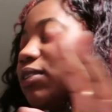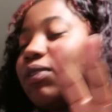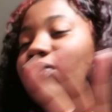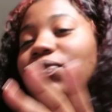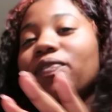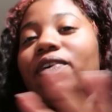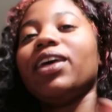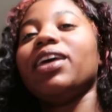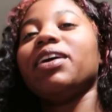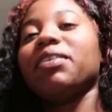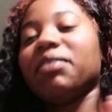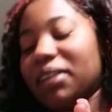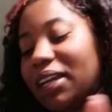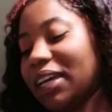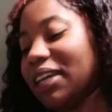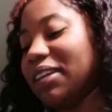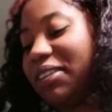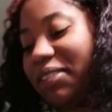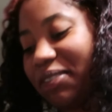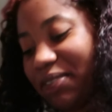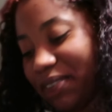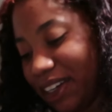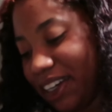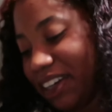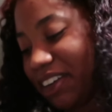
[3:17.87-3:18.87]
little fit when i
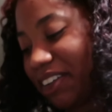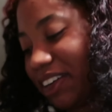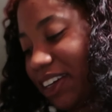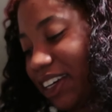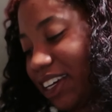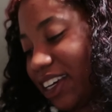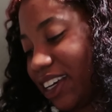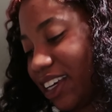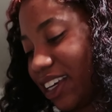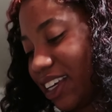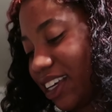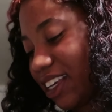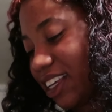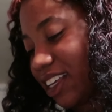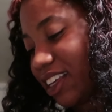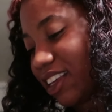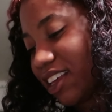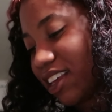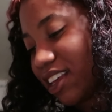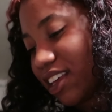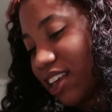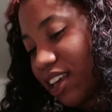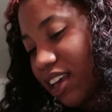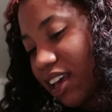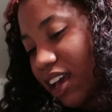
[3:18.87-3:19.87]
do wear it
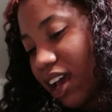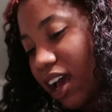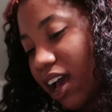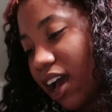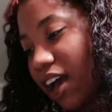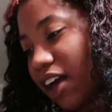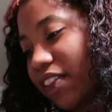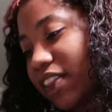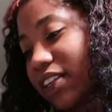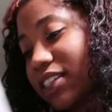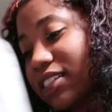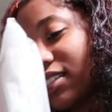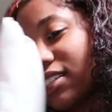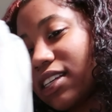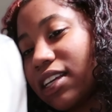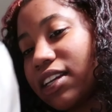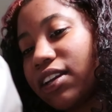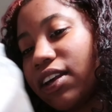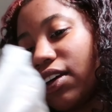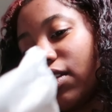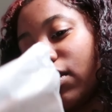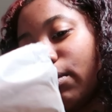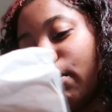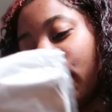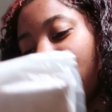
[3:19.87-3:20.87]
uh, this is
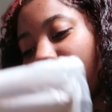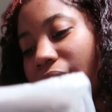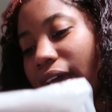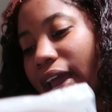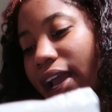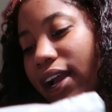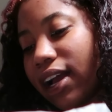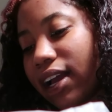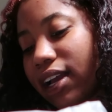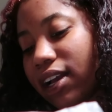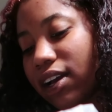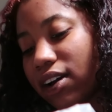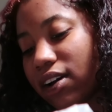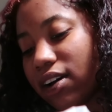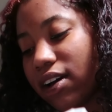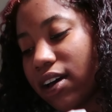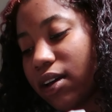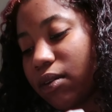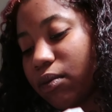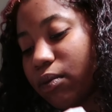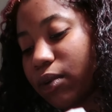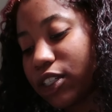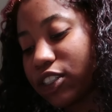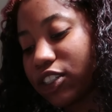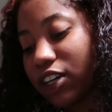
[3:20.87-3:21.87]
another bag I
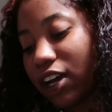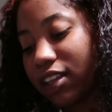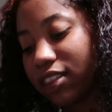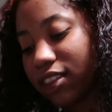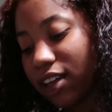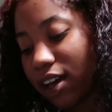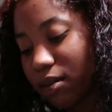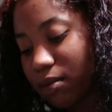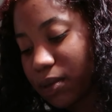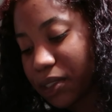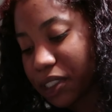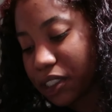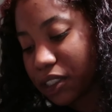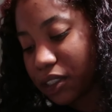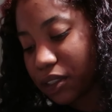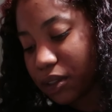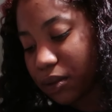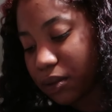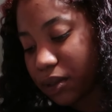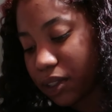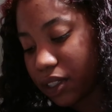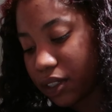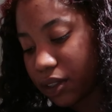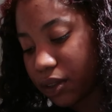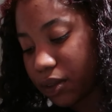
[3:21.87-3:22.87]
got, which I thought was
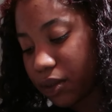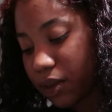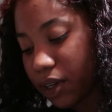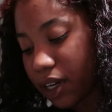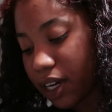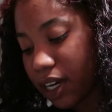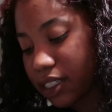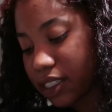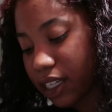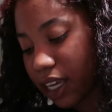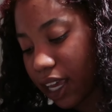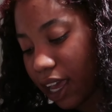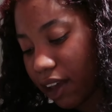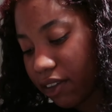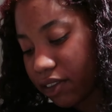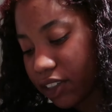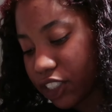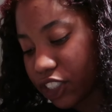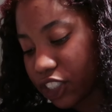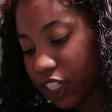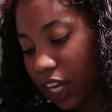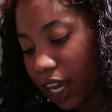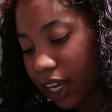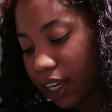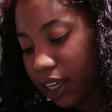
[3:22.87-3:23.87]
so cute because I have a
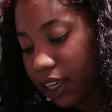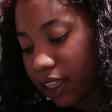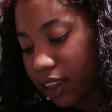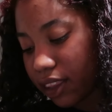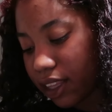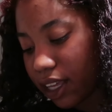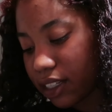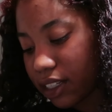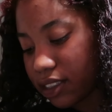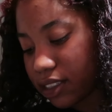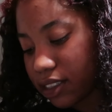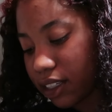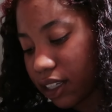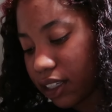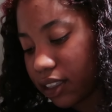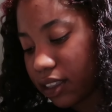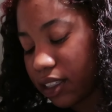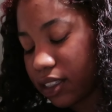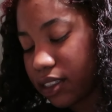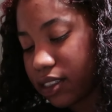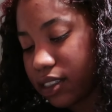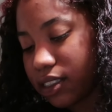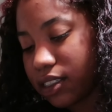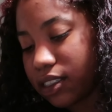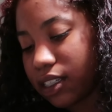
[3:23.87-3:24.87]
jacket that's like
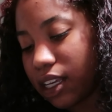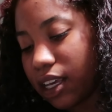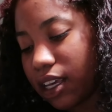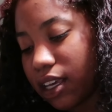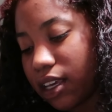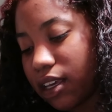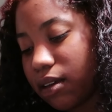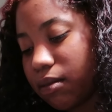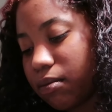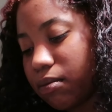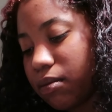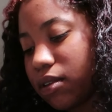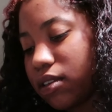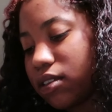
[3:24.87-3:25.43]
the same